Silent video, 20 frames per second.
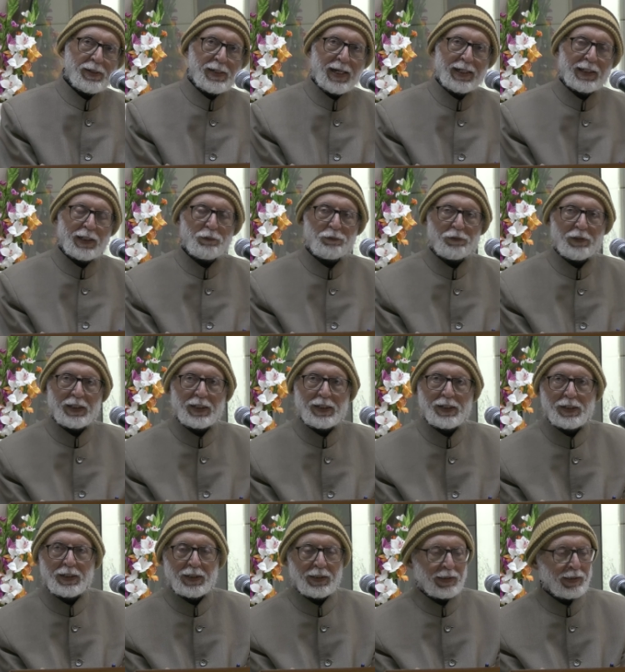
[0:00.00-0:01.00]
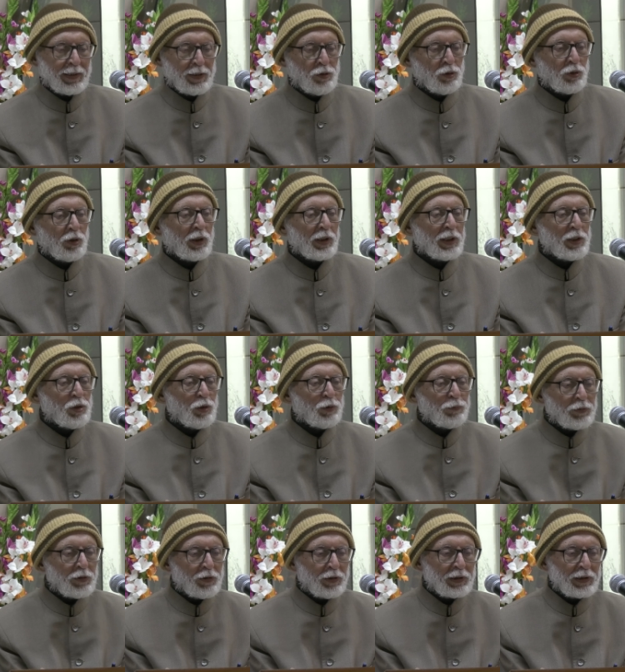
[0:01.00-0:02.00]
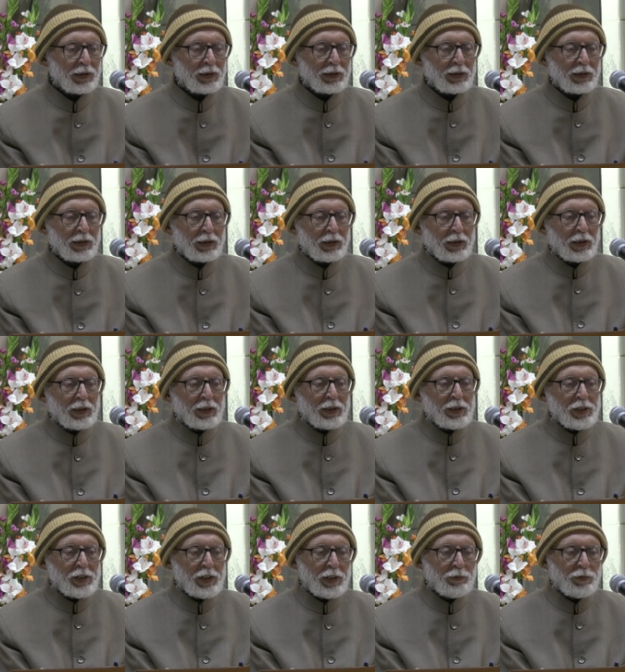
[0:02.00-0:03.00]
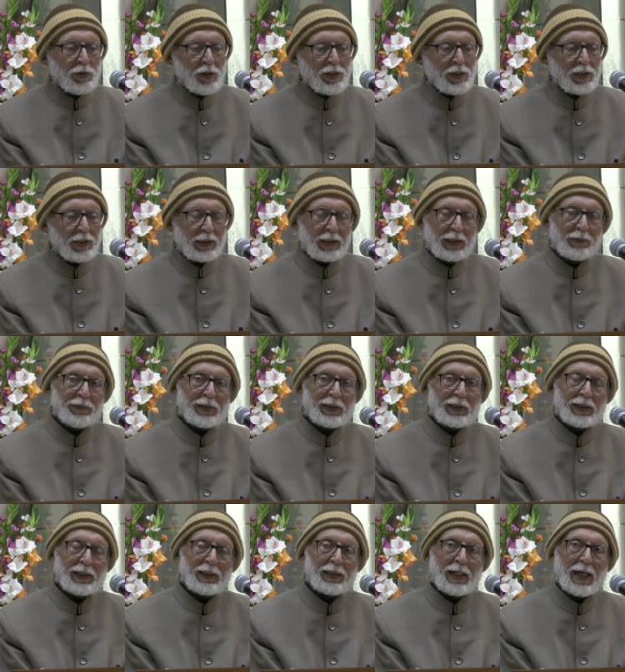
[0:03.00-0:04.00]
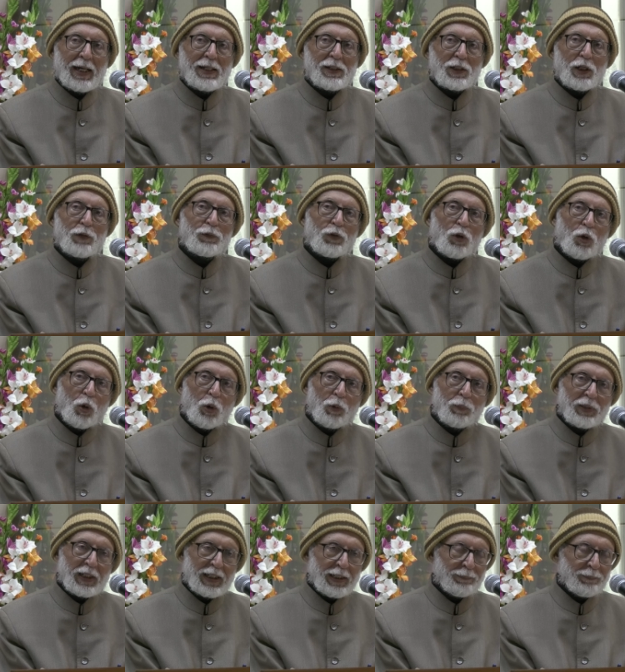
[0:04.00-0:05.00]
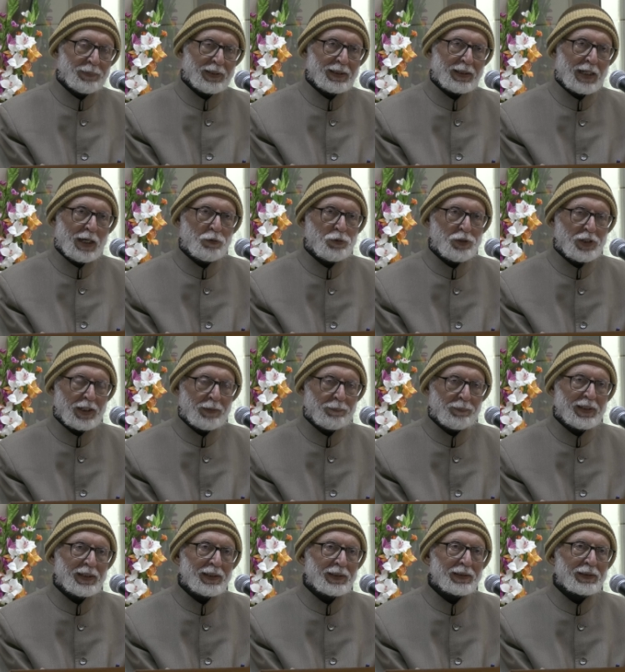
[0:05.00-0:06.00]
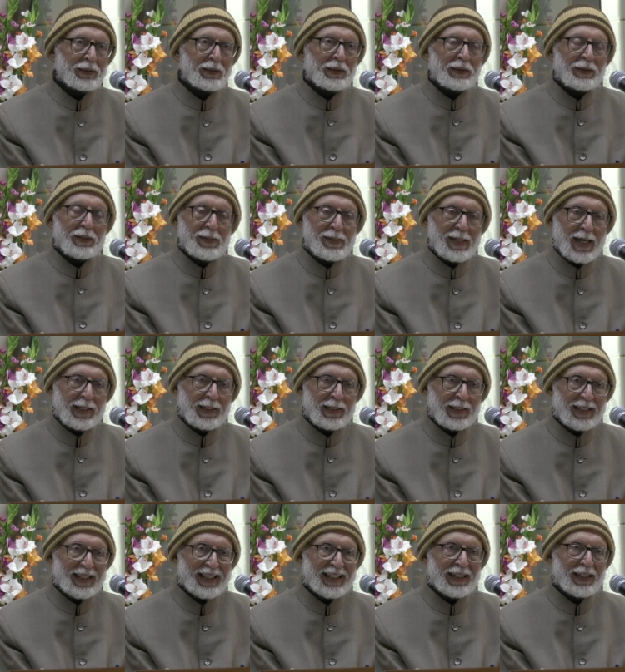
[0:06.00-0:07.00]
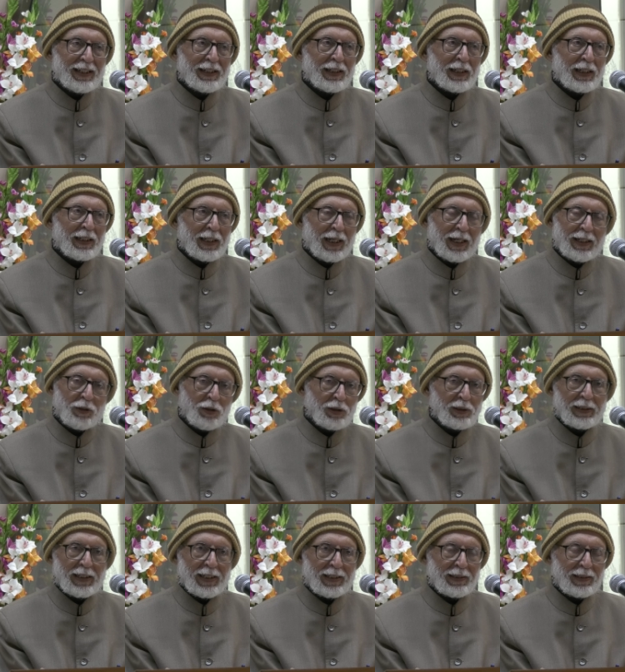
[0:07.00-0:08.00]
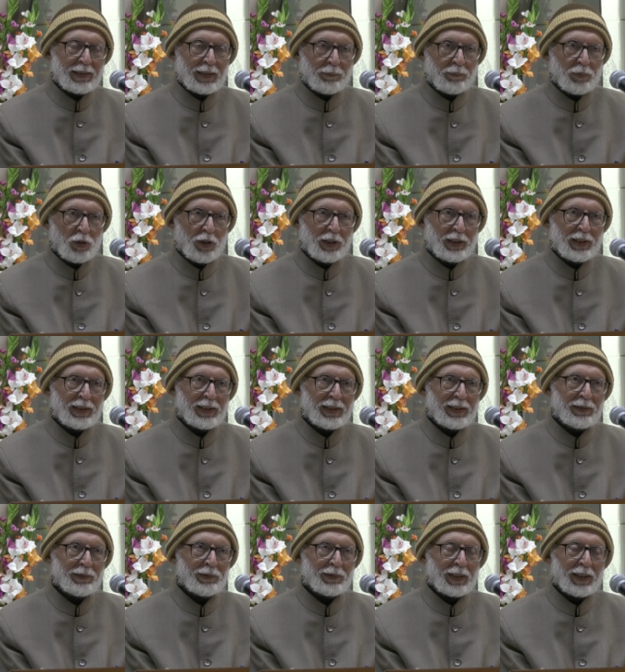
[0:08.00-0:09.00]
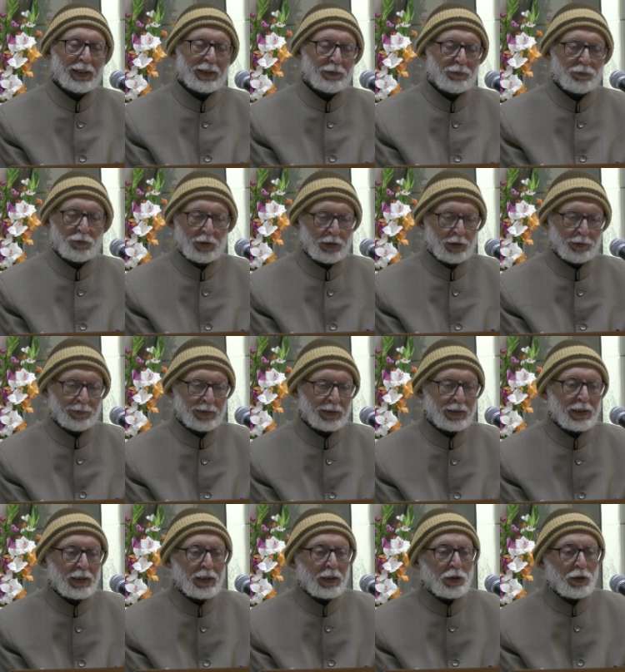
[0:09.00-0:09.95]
designing furniture and so on and so forth, she was given the task of homekeeping, housekeeping, designing linen and all that, embroidery and whatever.